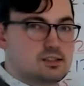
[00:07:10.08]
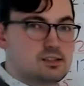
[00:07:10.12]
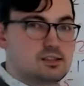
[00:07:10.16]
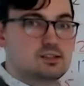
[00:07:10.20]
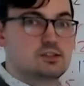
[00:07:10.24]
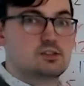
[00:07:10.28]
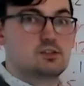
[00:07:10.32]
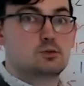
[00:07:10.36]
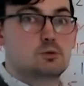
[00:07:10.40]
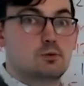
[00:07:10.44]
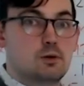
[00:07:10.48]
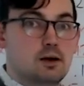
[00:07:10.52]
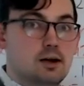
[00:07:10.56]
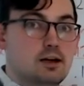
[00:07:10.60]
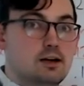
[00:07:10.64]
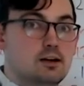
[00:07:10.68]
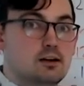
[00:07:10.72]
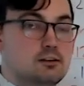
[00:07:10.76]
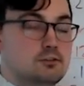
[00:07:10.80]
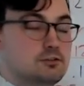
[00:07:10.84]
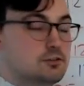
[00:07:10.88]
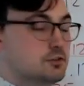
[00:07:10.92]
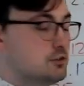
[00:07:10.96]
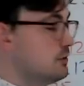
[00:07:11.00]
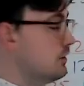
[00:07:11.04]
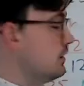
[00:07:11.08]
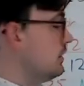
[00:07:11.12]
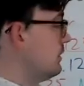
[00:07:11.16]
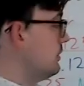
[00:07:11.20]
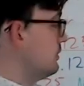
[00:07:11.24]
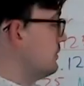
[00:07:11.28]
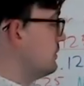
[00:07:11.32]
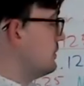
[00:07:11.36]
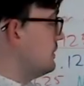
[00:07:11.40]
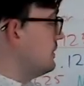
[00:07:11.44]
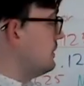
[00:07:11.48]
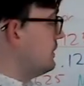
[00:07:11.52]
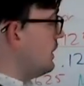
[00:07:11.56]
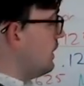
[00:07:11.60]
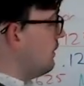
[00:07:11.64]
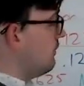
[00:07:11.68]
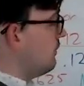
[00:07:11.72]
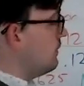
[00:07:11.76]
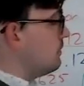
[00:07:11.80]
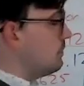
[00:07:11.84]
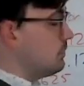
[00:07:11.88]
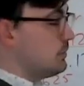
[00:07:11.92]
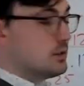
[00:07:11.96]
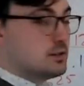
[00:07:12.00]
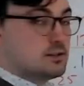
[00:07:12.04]
is 12, so I know 7
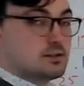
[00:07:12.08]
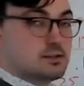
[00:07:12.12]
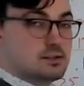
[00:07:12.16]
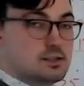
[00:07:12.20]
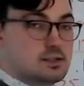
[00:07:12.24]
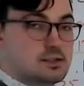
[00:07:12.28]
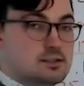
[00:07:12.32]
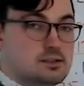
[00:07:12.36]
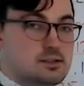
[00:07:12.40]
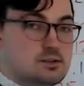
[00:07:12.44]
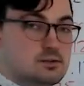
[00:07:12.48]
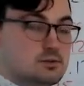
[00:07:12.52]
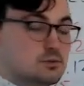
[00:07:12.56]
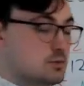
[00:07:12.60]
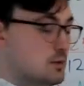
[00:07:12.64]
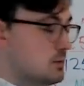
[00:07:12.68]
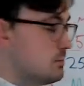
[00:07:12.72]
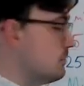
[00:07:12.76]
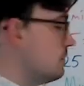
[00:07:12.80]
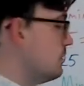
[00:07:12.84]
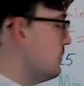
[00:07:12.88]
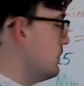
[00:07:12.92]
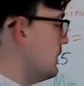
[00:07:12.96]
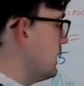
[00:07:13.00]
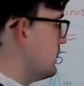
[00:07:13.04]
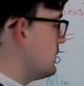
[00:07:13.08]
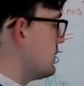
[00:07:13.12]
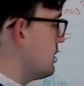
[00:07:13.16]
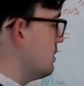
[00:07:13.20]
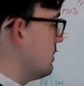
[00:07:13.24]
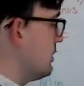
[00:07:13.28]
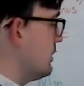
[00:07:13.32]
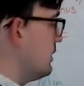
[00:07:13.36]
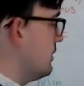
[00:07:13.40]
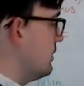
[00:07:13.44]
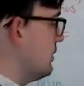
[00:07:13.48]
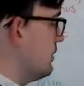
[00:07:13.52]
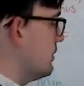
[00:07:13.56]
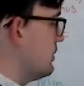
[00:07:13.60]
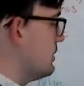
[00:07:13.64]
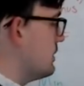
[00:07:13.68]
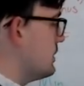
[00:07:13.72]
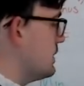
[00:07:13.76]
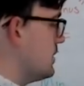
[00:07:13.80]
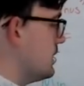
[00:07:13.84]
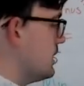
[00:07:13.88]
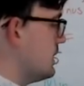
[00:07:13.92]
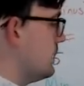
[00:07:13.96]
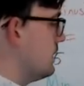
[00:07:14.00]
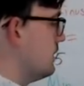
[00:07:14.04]
plus 6 is one more. That's going to be
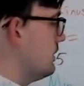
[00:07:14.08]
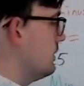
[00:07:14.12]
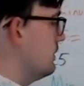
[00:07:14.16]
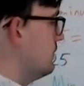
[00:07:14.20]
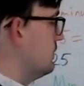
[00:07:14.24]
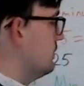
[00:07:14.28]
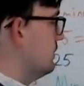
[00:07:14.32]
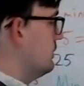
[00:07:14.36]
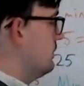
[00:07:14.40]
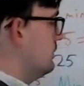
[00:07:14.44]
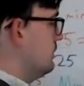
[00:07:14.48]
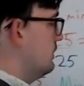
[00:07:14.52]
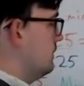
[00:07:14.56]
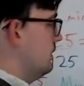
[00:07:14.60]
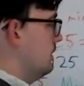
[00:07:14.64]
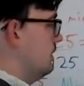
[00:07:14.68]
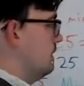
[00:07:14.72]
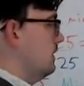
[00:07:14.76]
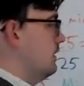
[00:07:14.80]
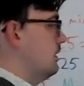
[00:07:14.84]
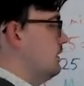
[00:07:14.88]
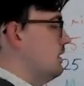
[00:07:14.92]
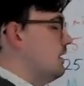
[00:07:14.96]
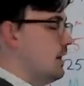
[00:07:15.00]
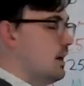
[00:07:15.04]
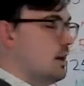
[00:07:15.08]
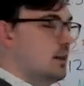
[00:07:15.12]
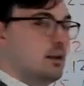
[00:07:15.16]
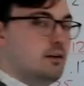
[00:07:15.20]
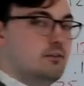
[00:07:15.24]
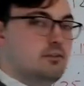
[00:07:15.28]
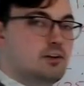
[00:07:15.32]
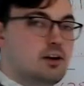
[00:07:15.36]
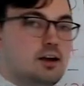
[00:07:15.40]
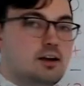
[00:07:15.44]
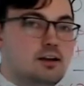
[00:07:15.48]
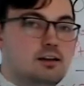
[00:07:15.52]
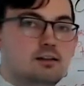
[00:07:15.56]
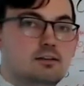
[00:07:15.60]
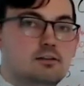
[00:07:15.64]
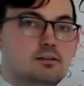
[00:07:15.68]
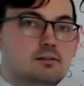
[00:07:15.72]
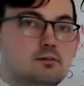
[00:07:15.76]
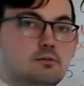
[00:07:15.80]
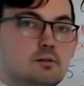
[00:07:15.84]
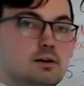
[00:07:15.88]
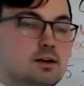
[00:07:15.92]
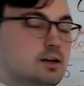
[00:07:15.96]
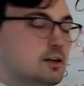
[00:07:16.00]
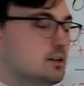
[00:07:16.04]
13. And I've got
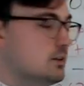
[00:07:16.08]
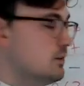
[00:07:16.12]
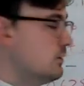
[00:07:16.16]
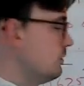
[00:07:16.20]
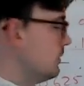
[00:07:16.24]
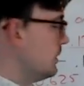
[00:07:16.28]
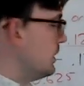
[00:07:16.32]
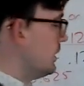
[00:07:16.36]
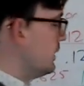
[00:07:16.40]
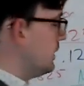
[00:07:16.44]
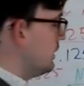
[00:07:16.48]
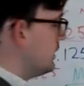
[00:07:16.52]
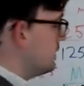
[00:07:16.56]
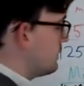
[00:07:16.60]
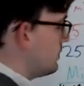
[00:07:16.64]
1 and 3. That's